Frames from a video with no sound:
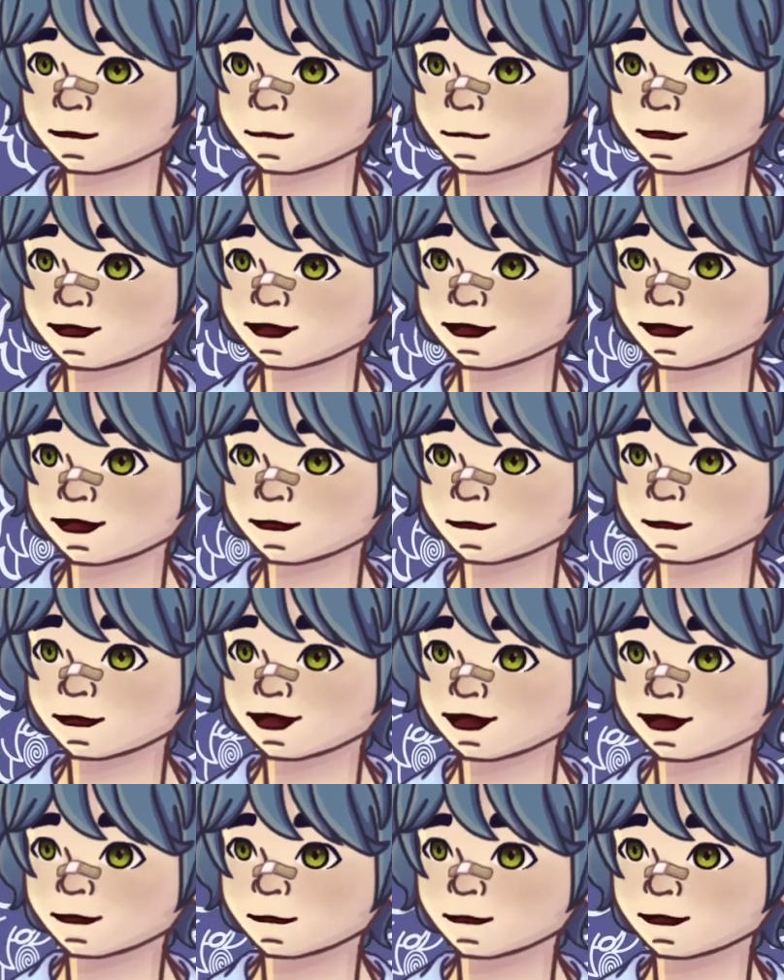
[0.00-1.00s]
so if you
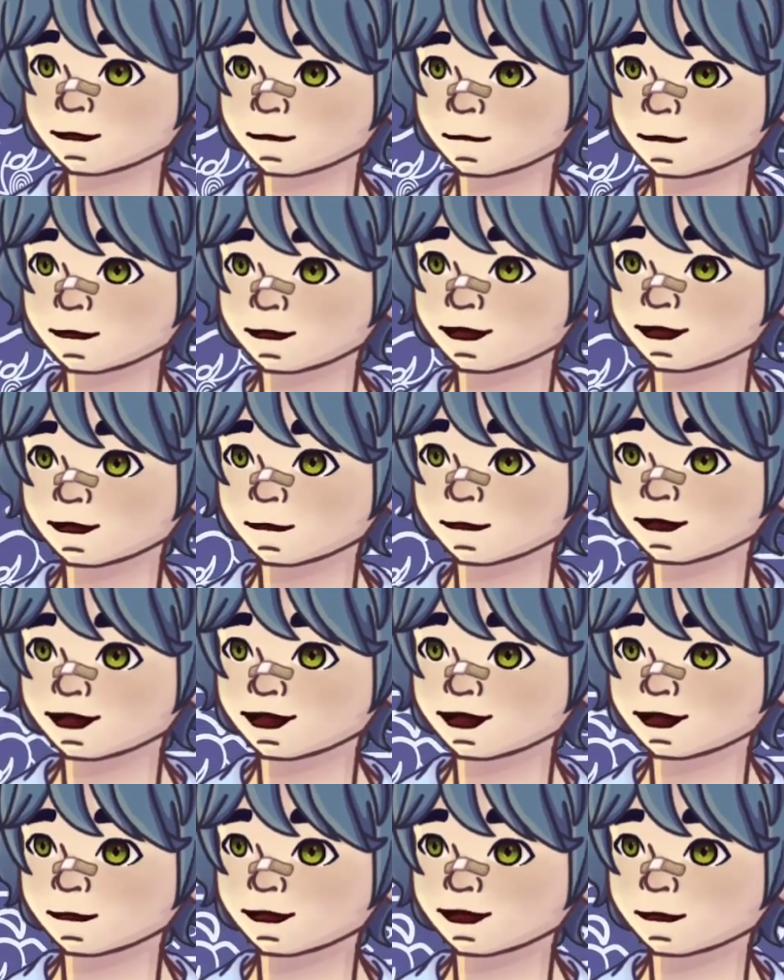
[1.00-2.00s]
guys have any
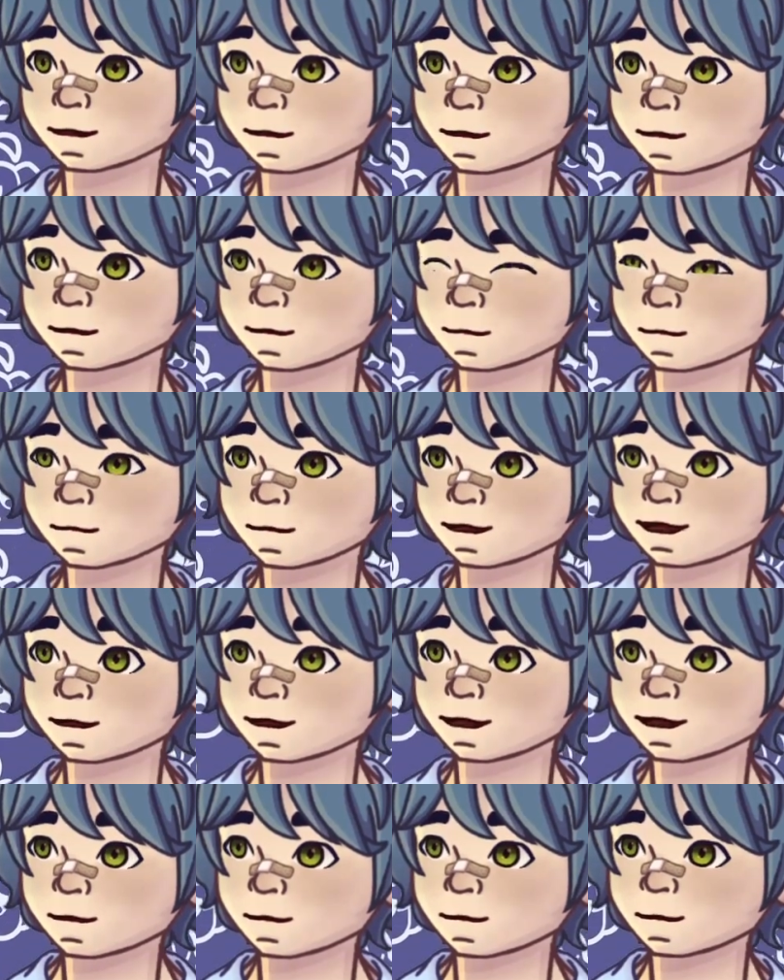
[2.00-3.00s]
ideas, I'd be
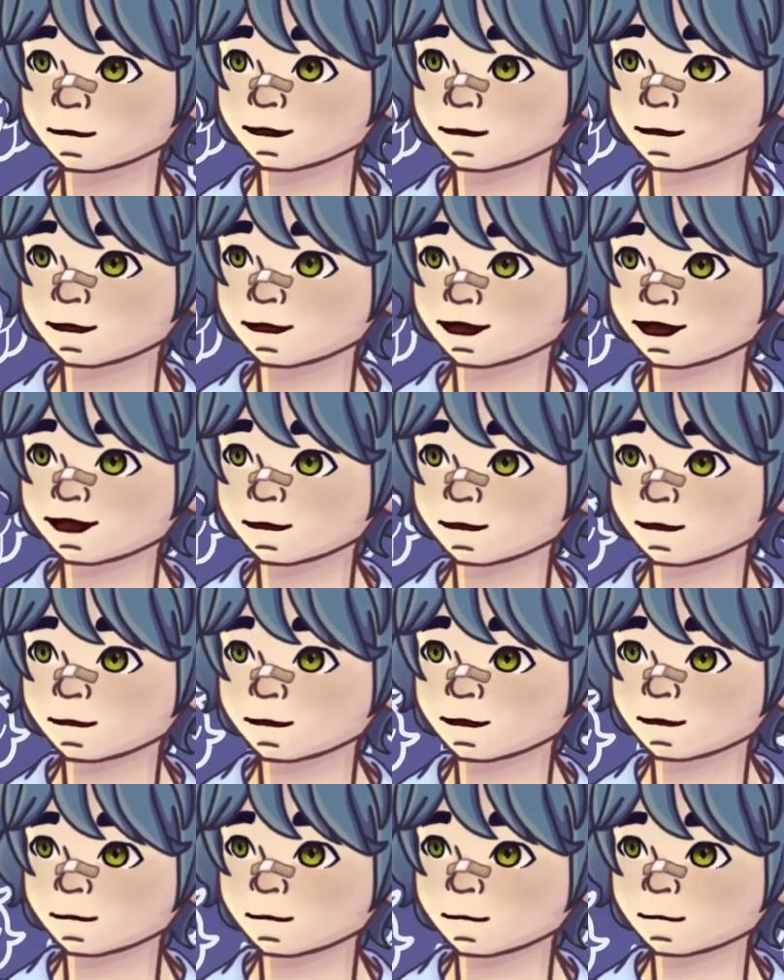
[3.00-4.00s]
interested to hear what you
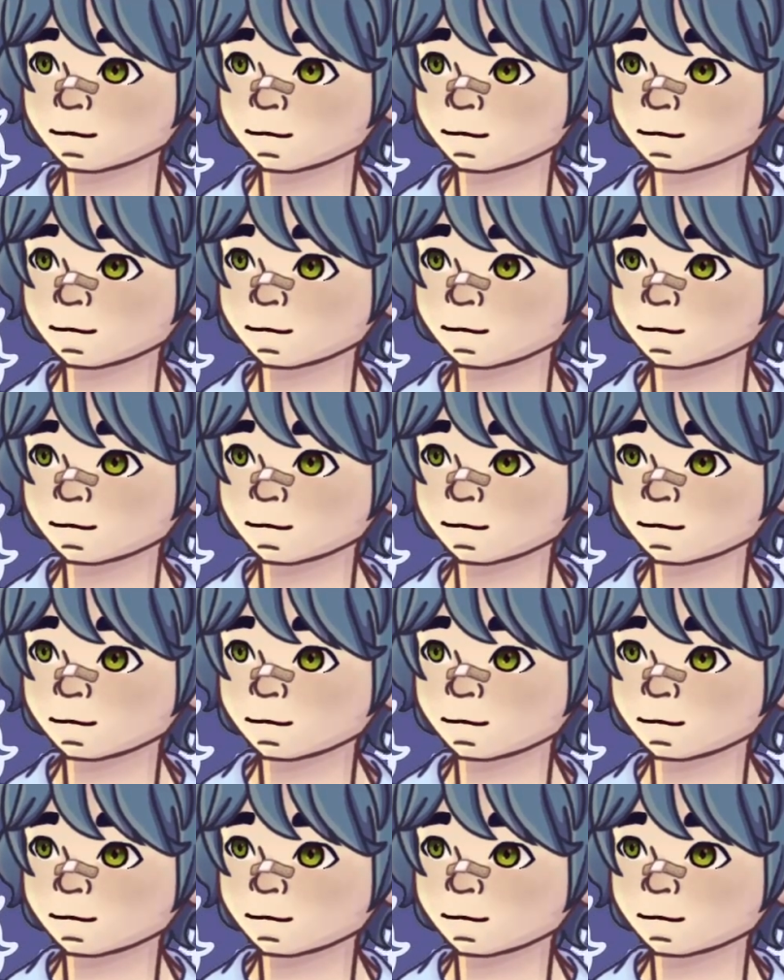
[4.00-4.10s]
think.